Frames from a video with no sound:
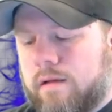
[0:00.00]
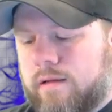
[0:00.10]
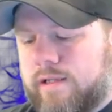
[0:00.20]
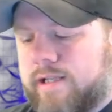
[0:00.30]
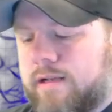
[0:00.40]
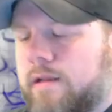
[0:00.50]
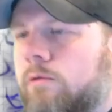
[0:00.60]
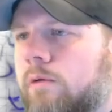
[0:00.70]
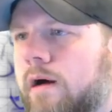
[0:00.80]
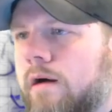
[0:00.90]
let's take
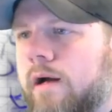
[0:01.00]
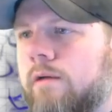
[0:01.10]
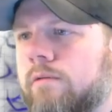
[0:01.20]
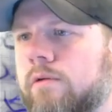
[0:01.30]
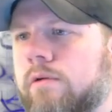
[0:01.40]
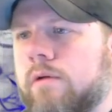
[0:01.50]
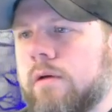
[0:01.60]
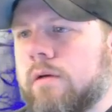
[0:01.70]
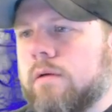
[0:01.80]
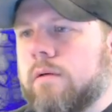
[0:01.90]
that wire out real
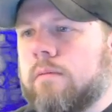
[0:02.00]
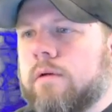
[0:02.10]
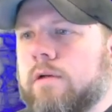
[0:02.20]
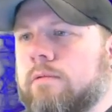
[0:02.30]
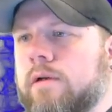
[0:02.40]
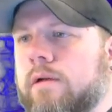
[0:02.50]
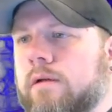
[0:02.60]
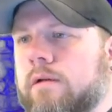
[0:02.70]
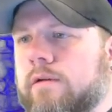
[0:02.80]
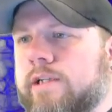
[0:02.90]
quick, because we're getting a little